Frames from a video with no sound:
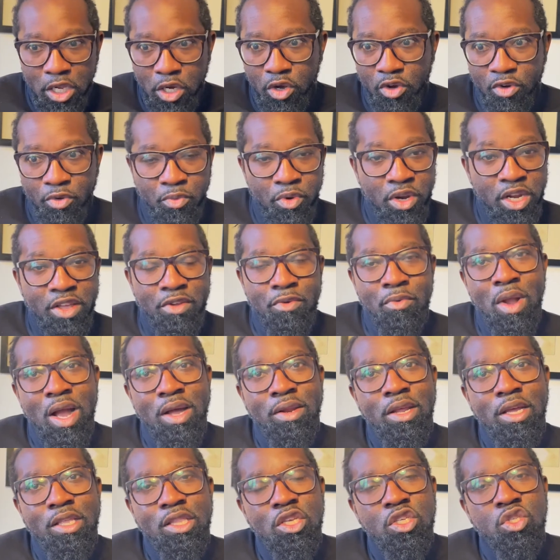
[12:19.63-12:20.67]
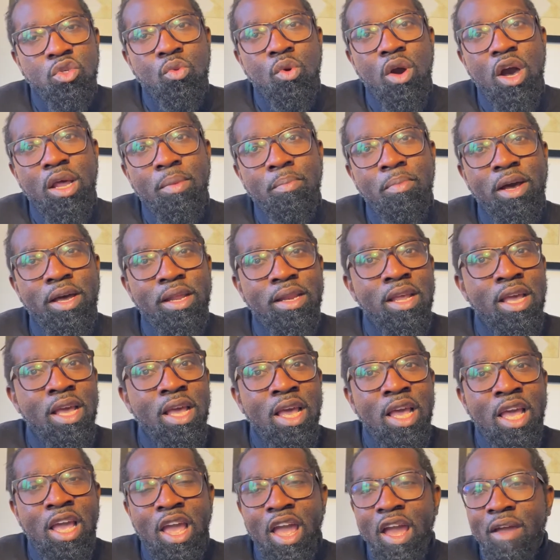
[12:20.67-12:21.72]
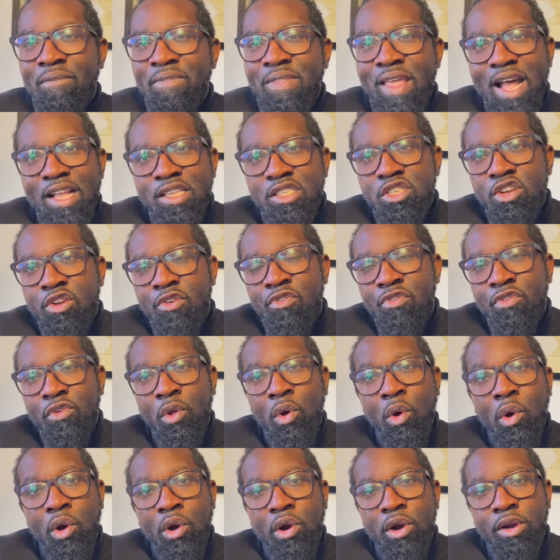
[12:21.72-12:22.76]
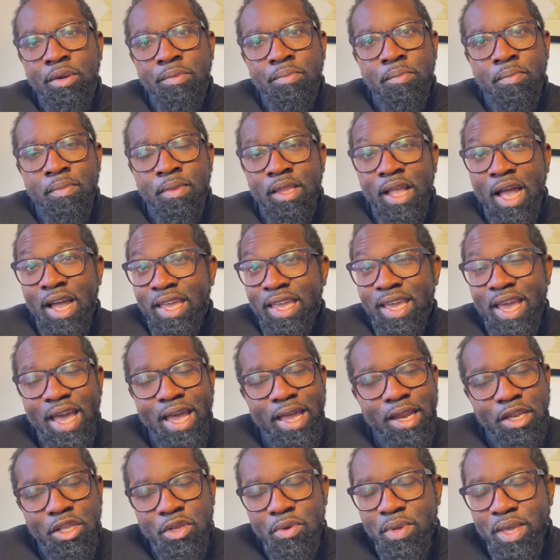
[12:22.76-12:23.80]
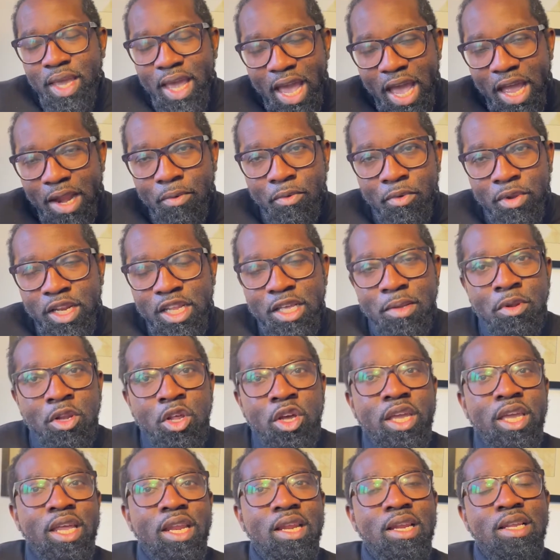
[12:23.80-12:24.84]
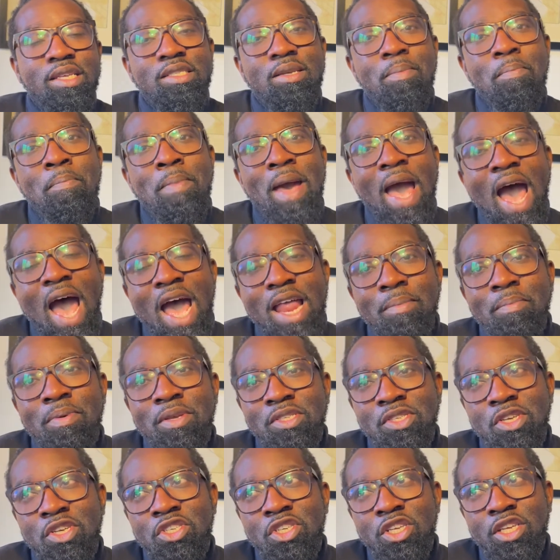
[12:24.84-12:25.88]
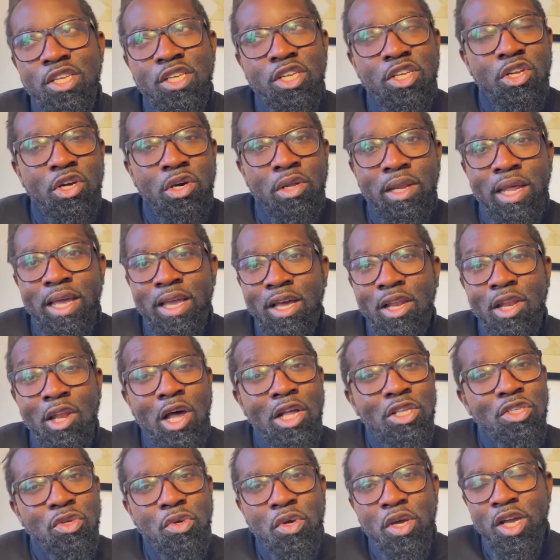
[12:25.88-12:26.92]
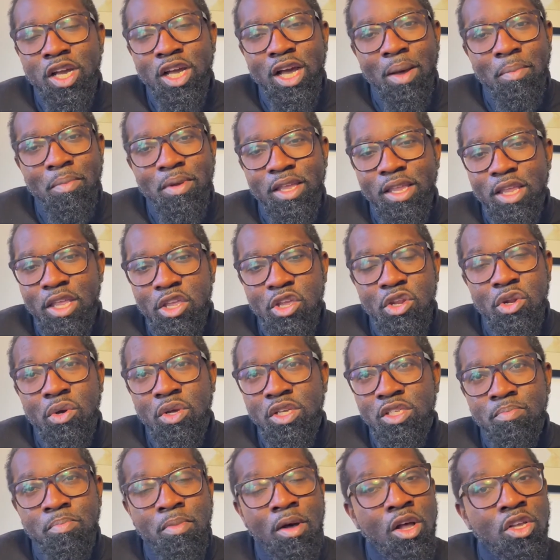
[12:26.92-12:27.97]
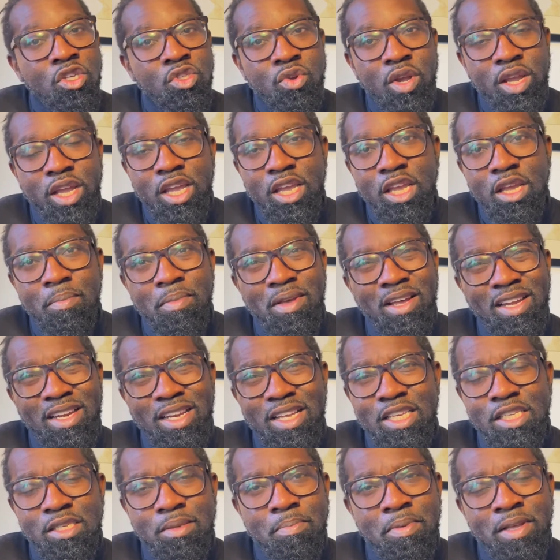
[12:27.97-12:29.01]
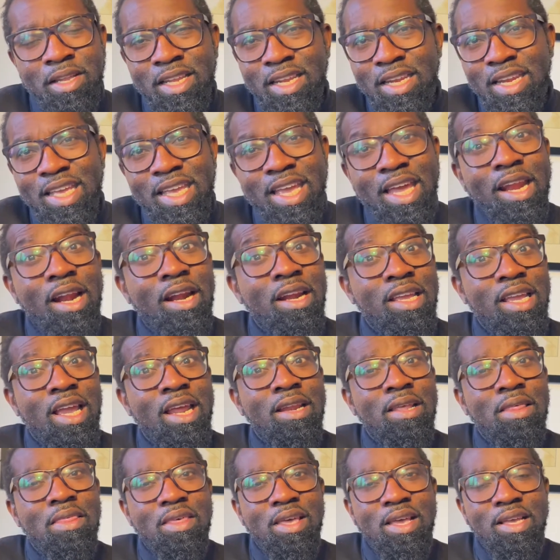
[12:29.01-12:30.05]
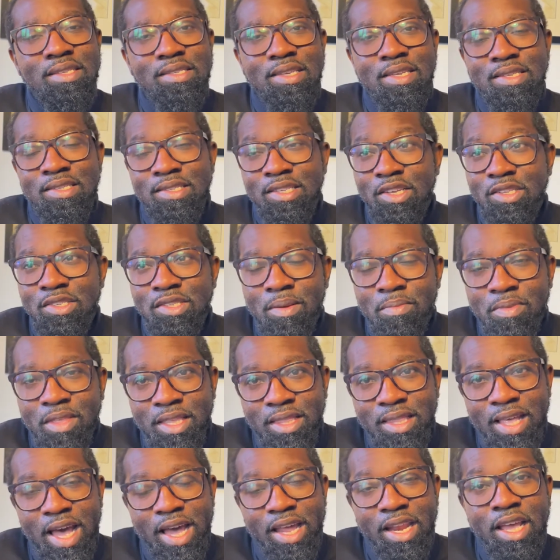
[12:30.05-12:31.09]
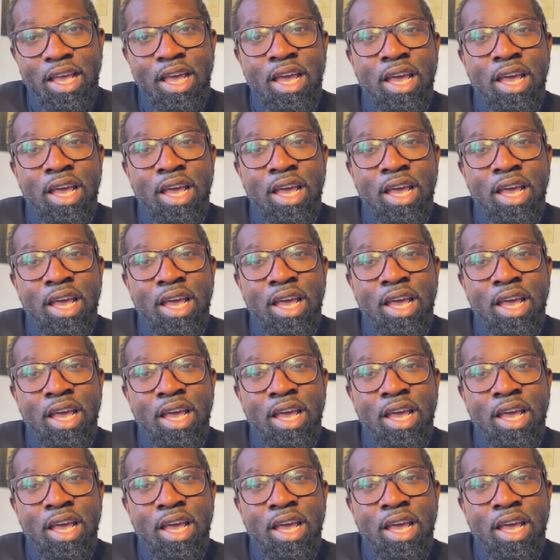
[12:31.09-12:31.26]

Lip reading: really round out the squad. But if that's your floor, again, you can't really look at it as a bad position. Like Alonso can come in and, his ball striking ability, his ability to get on the end of things is still something that,